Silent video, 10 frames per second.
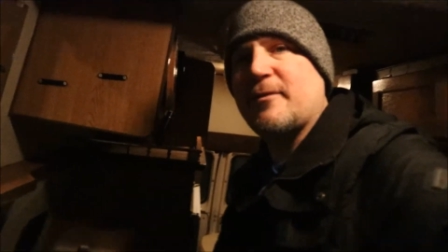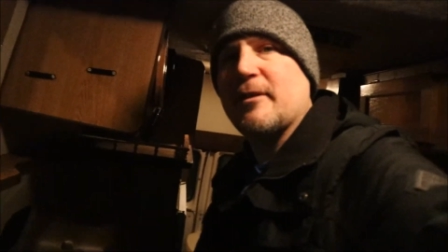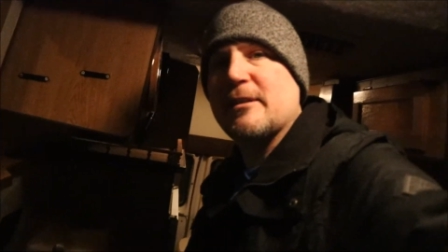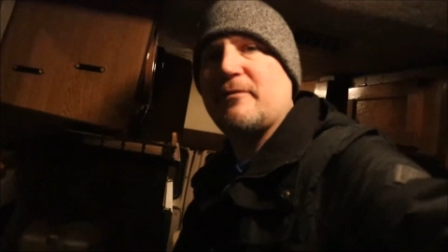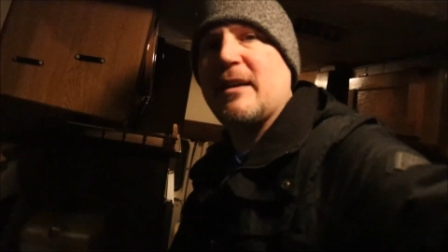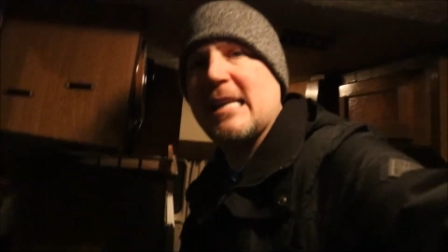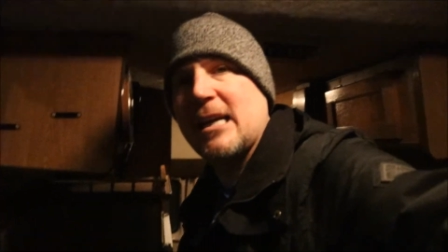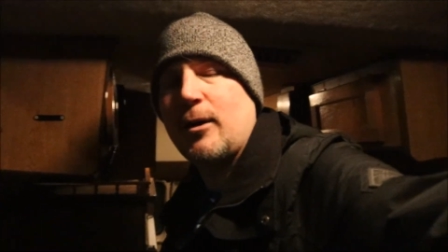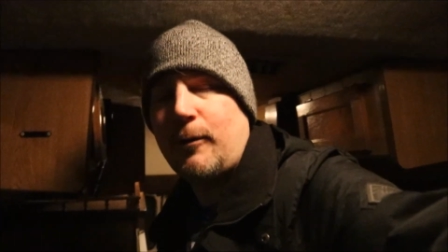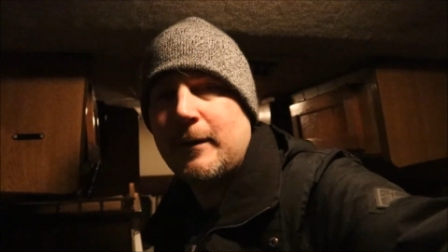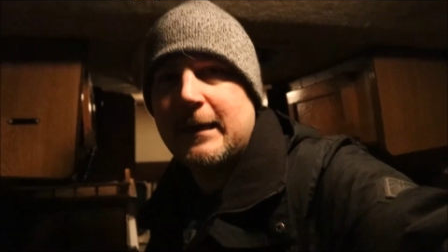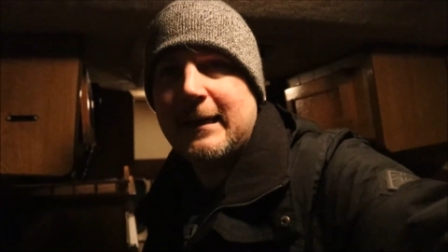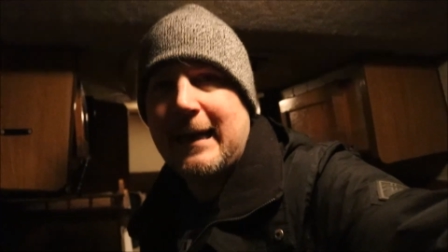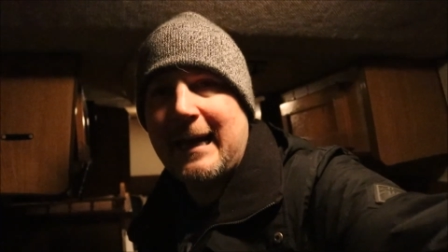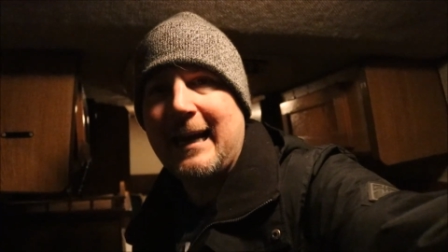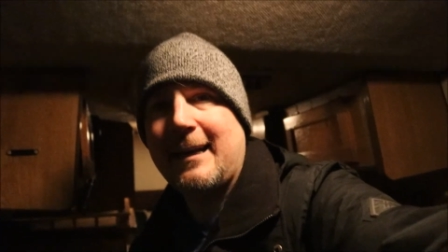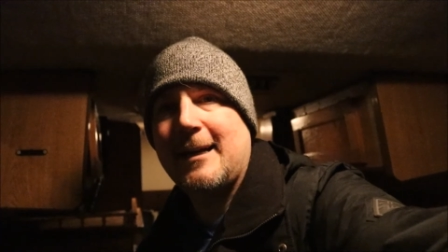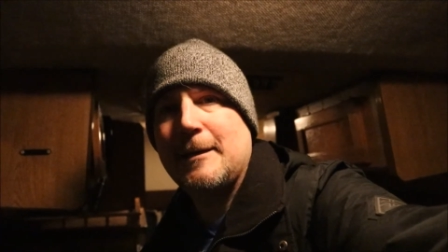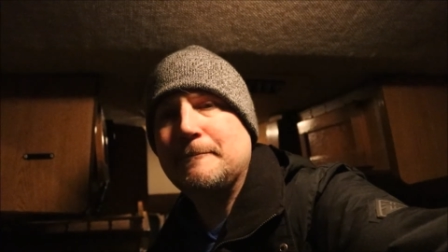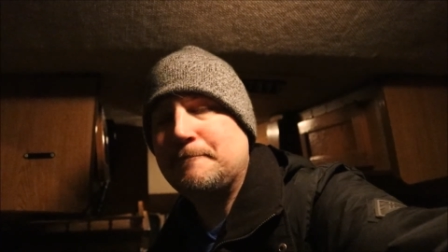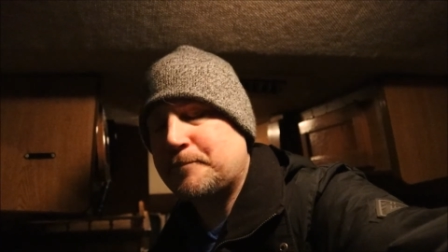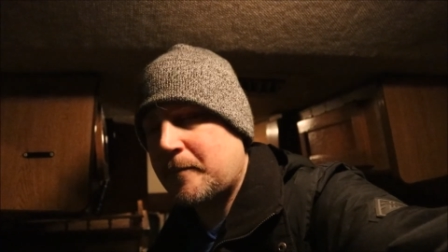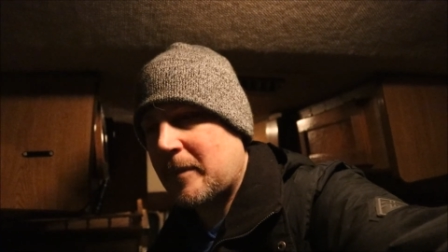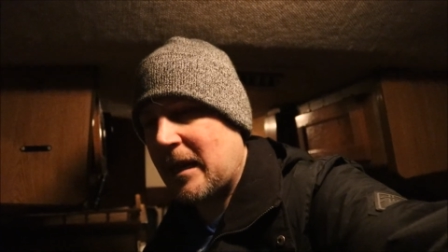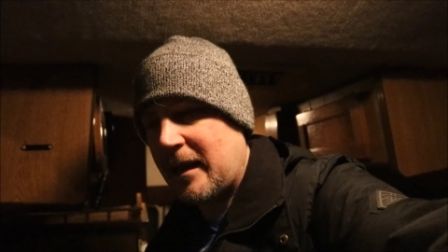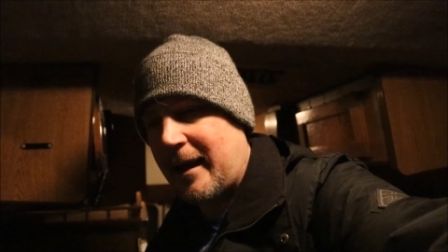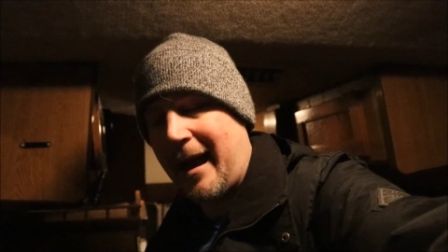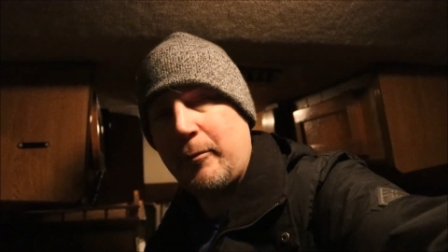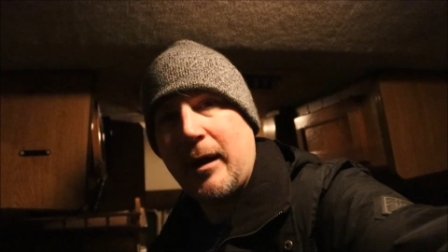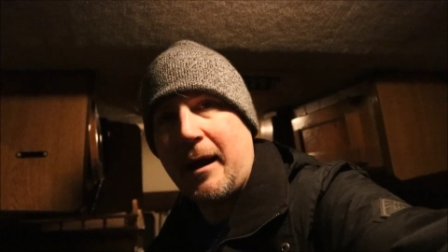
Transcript: for this video, and I